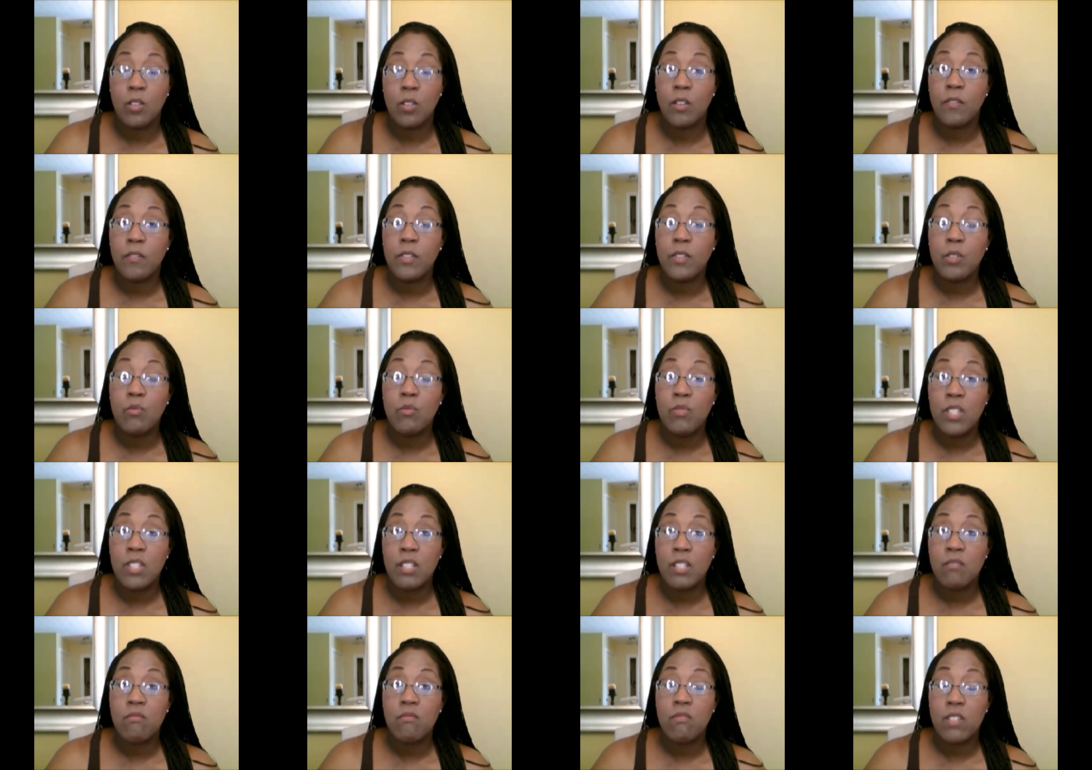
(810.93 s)
So if you
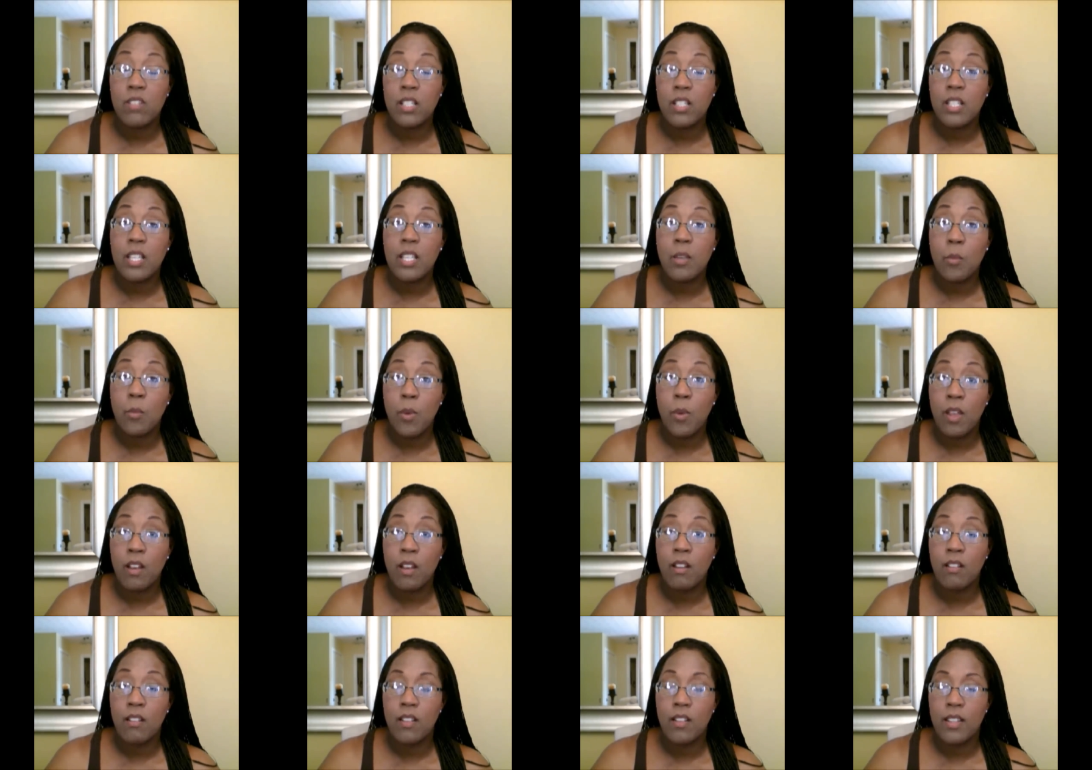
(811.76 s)
did really
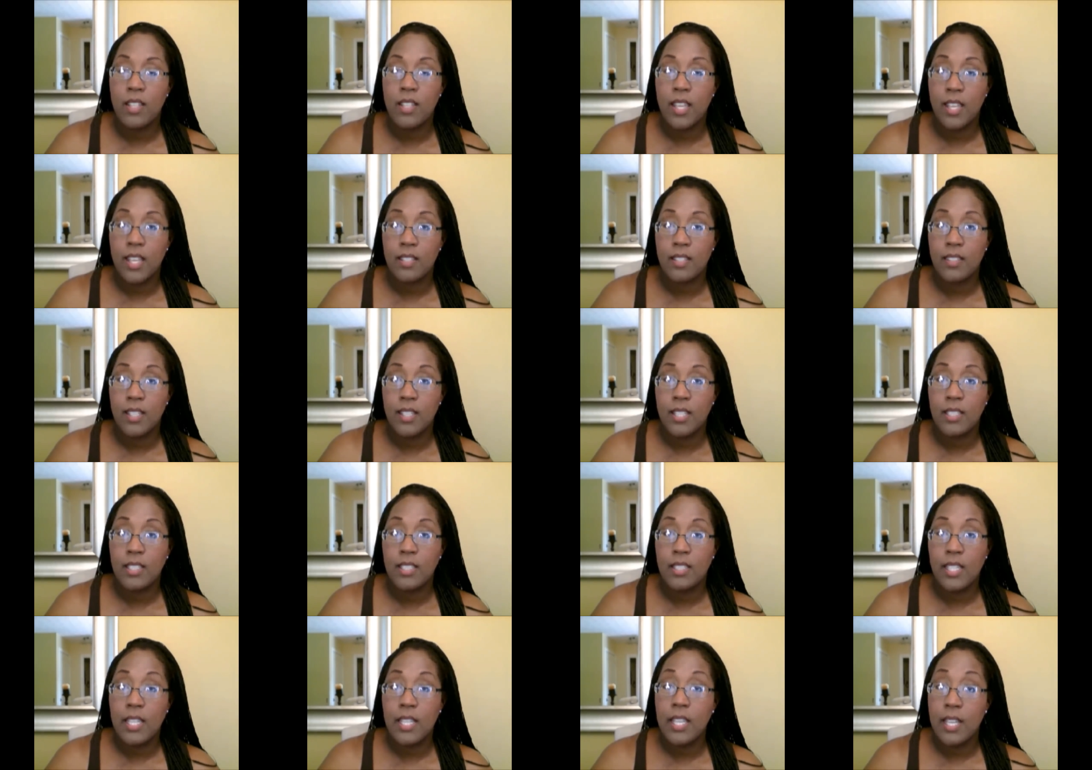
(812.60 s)
well on the
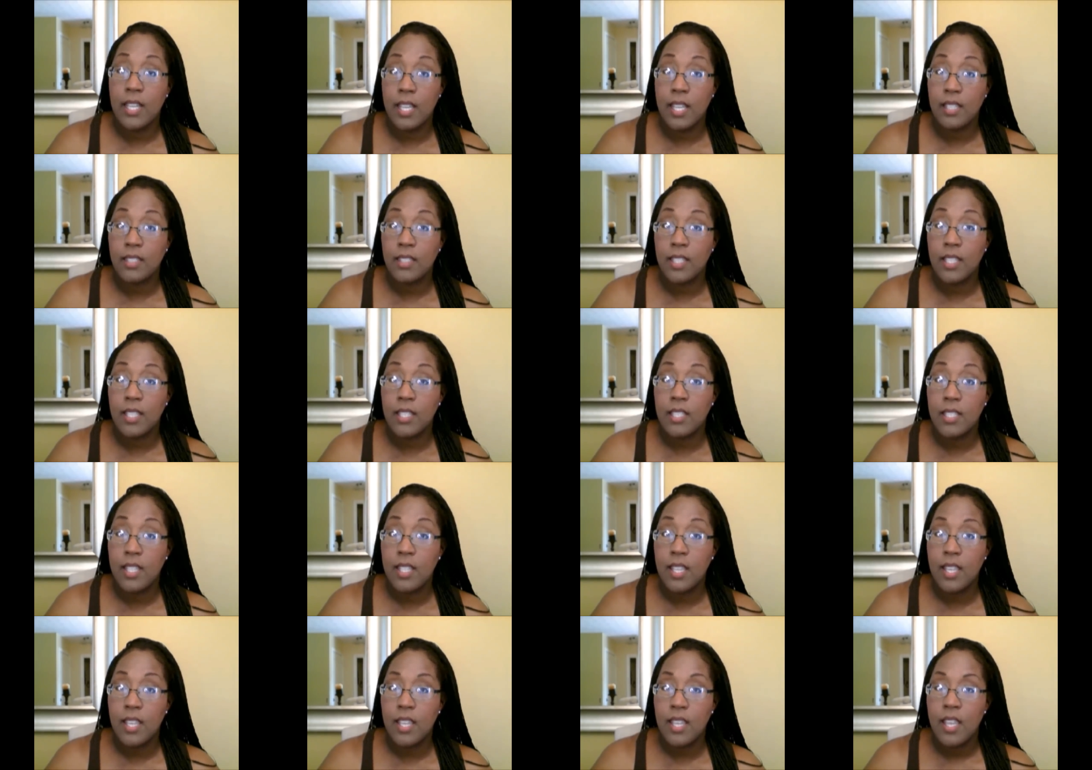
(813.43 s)
SAT and
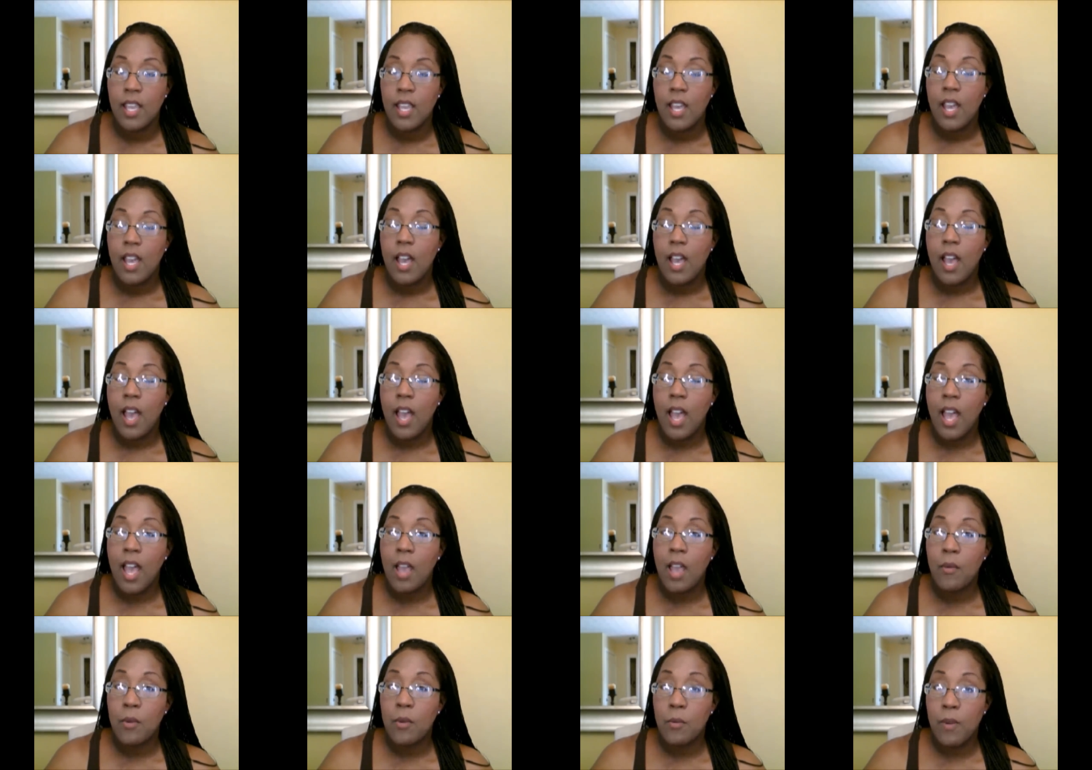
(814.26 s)
ACT,
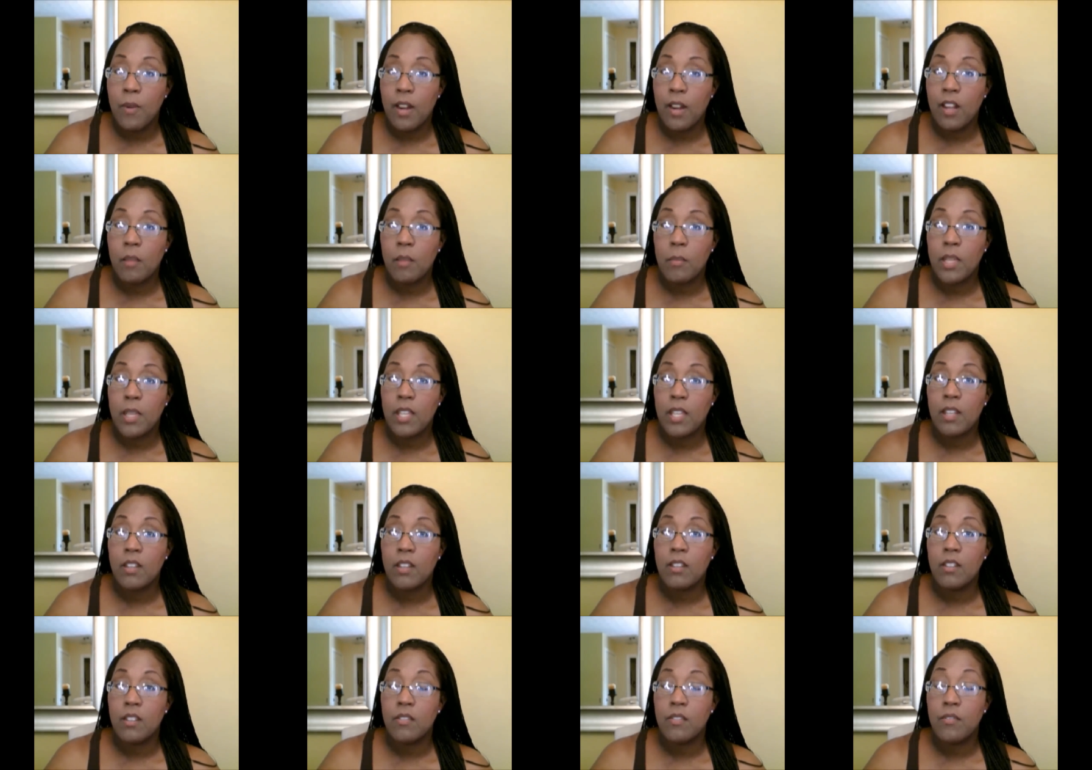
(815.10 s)
I would
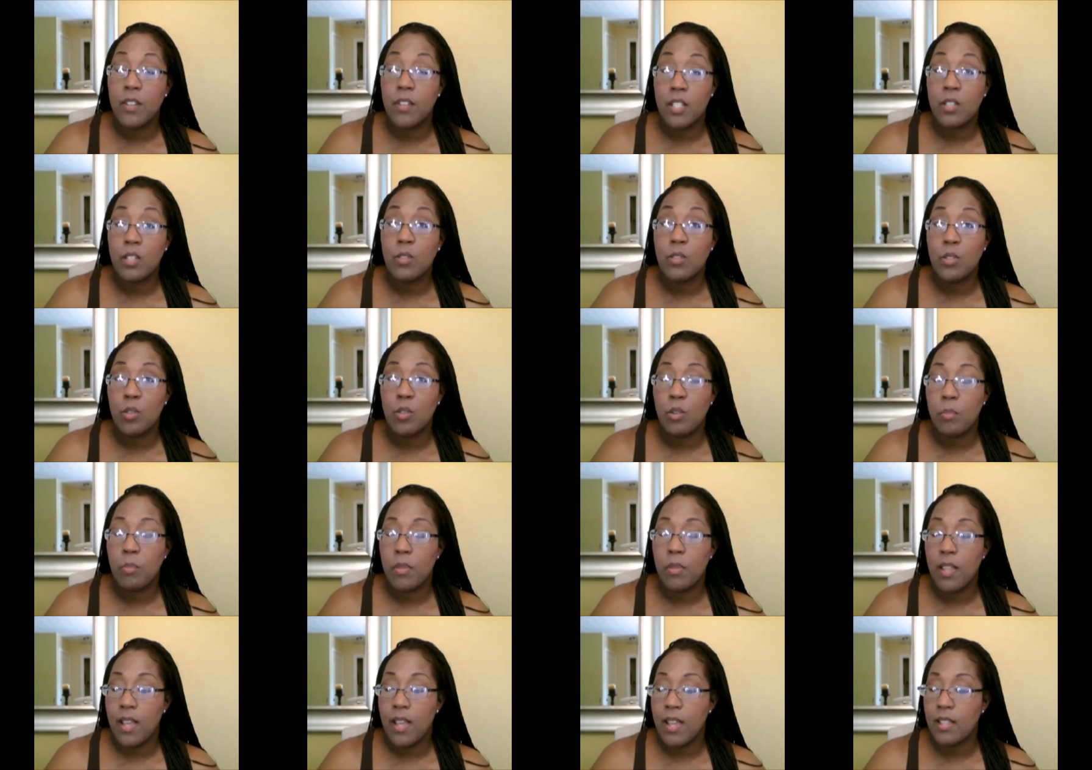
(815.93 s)
recommend for you to
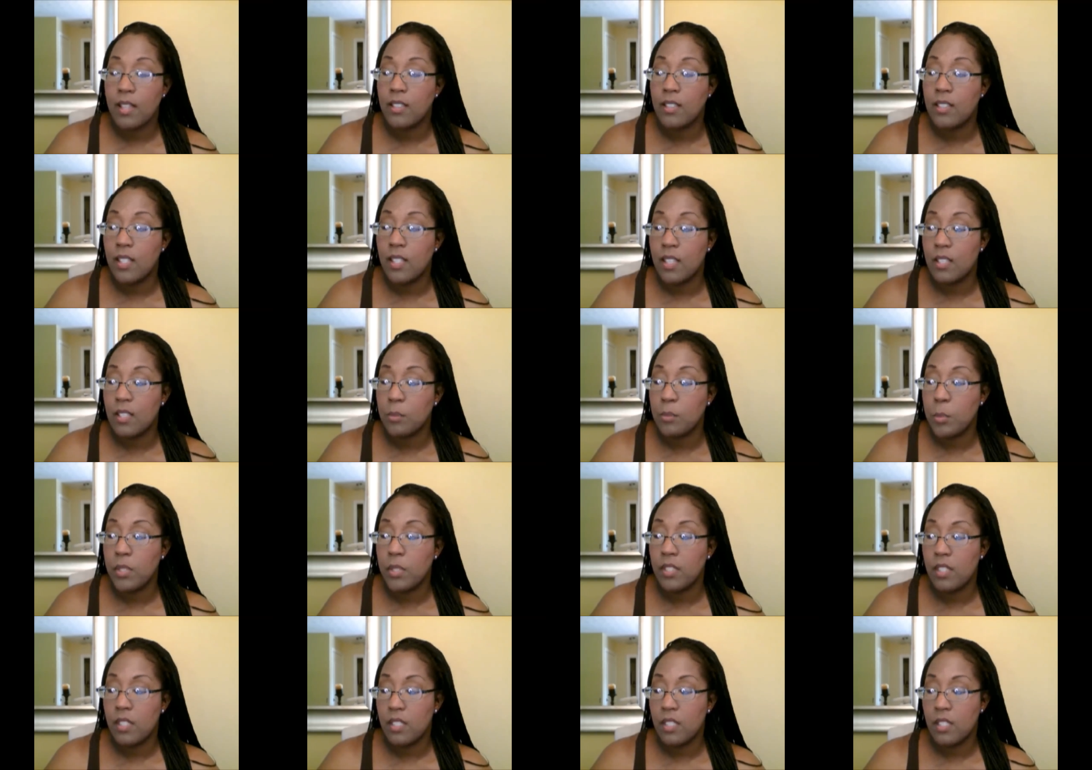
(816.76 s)
apply to this
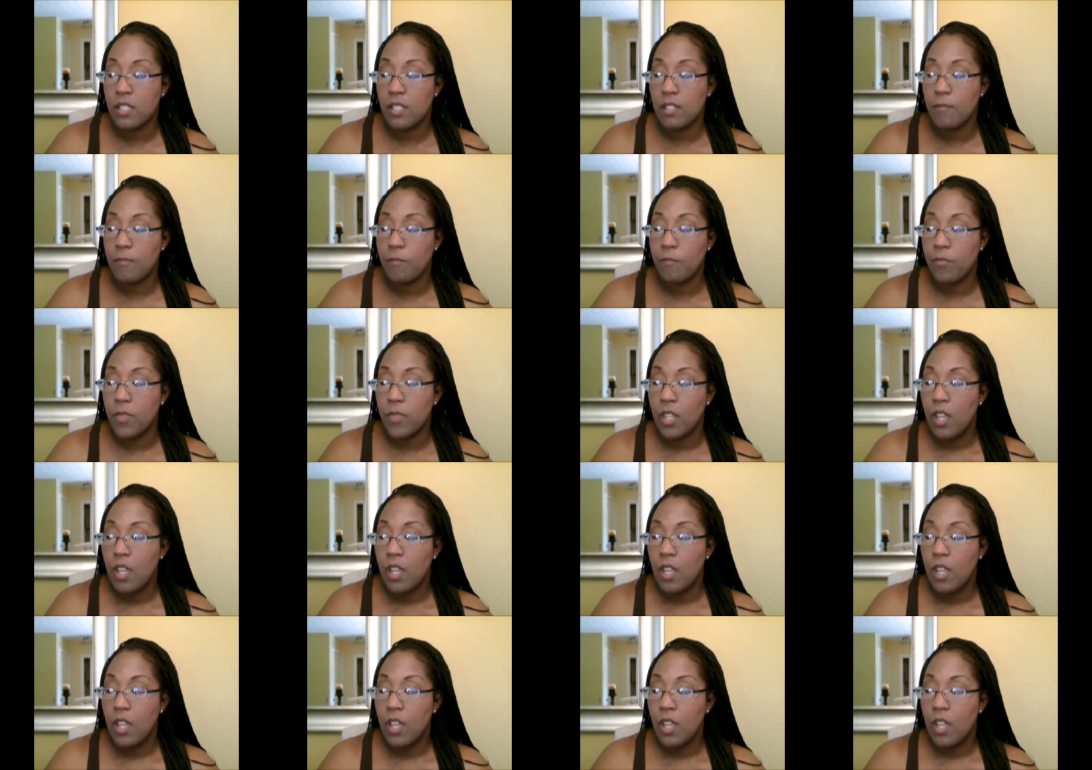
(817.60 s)
position.